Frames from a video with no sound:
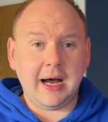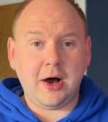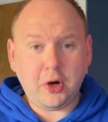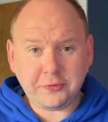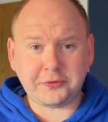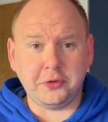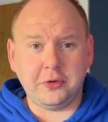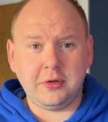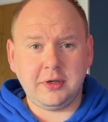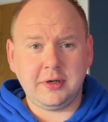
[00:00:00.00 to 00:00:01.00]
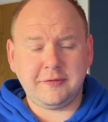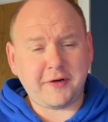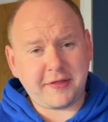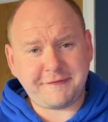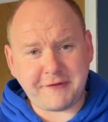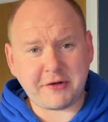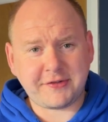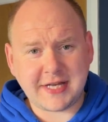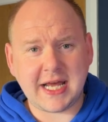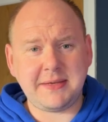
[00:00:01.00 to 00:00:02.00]
also, for the
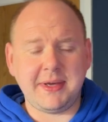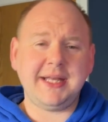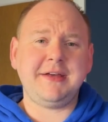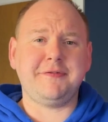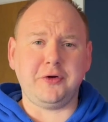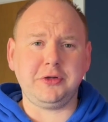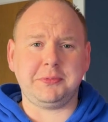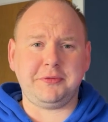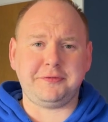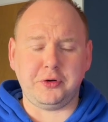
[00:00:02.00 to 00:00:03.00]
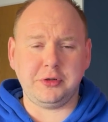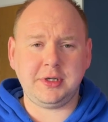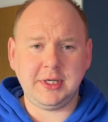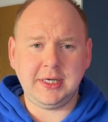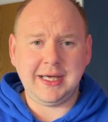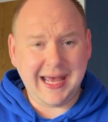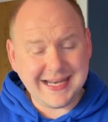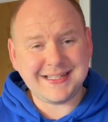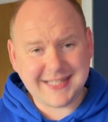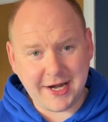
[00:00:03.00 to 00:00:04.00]
first time in a foldable phone,
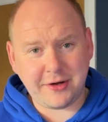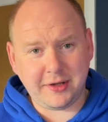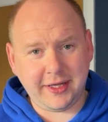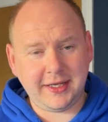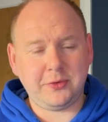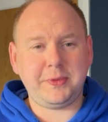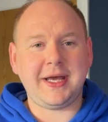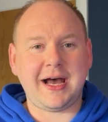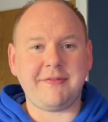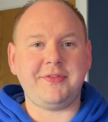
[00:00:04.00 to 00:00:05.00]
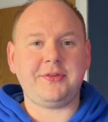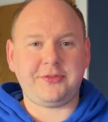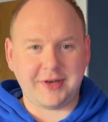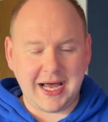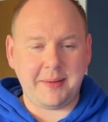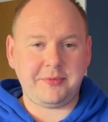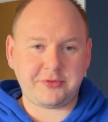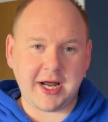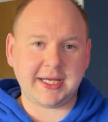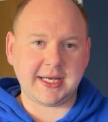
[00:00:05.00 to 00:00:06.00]
internally we have the
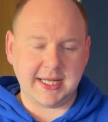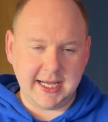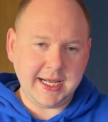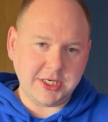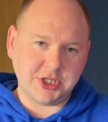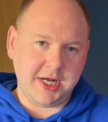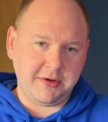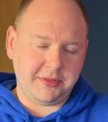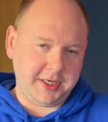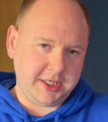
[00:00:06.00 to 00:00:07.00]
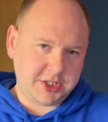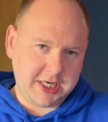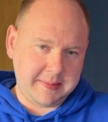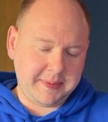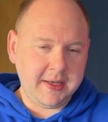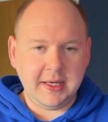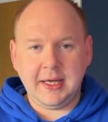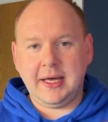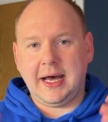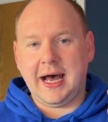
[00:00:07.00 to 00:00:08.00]
Snapdragon 8 Gen 3 chip.
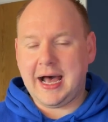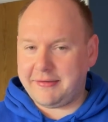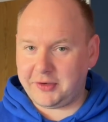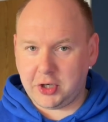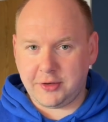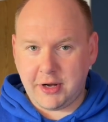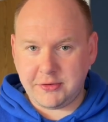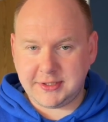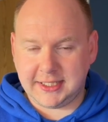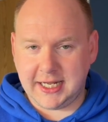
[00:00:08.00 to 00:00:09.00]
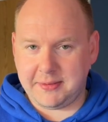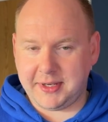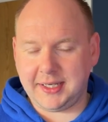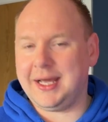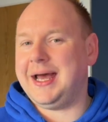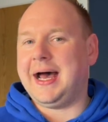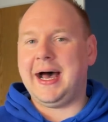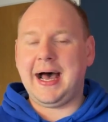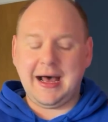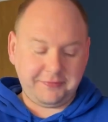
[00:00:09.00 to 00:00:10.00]
I haven't got around to gaming,
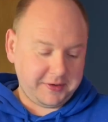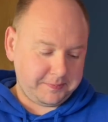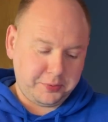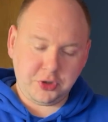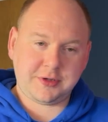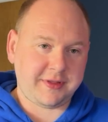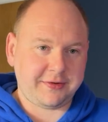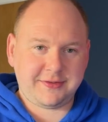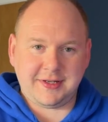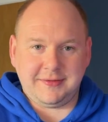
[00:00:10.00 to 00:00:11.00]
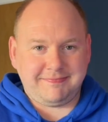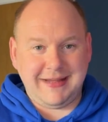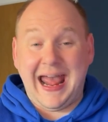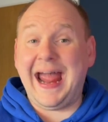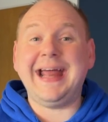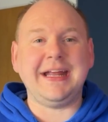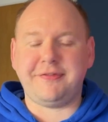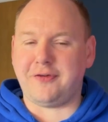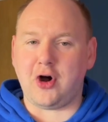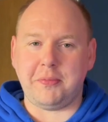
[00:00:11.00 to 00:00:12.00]
I haven't pushed this to any
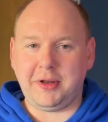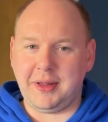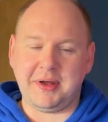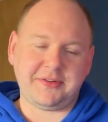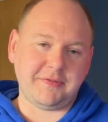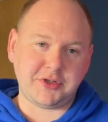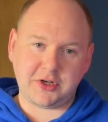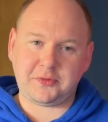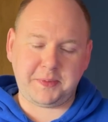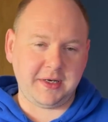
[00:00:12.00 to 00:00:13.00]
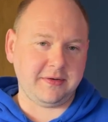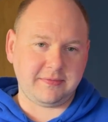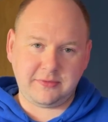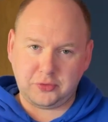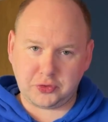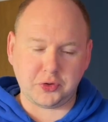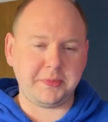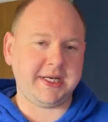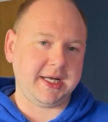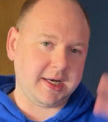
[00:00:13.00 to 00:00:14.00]
form of limits, I've just been social
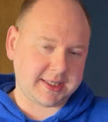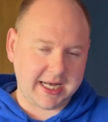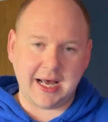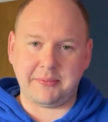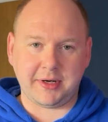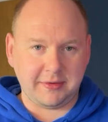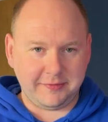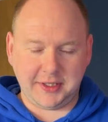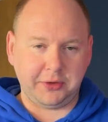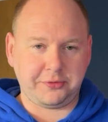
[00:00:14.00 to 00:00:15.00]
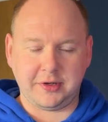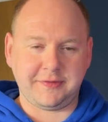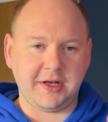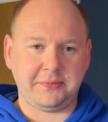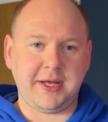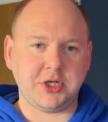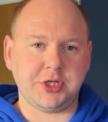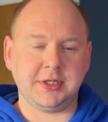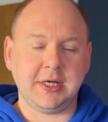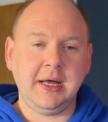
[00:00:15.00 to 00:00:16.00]
media, camera, video stuff as
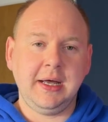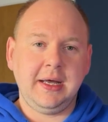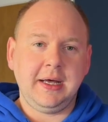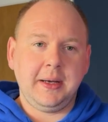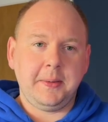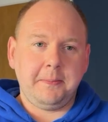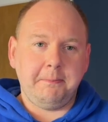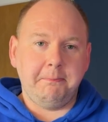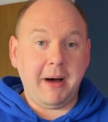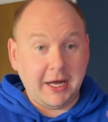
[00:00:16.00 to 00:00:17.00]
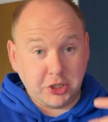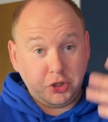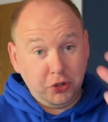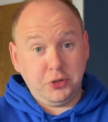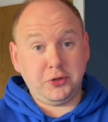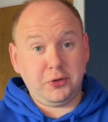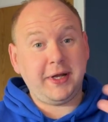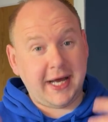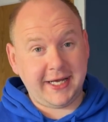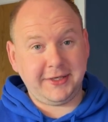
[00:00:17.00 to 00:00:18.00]
mentioned, but you know
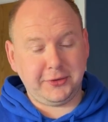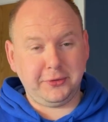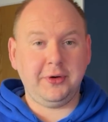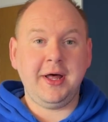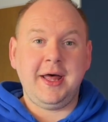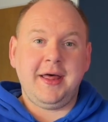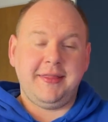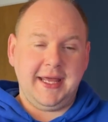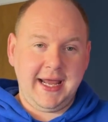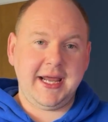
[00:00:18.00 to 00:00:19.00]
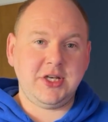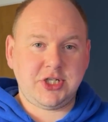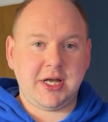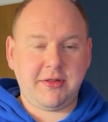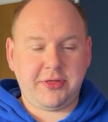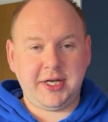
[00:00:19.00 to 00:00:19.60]
and I know The 8 Gen 3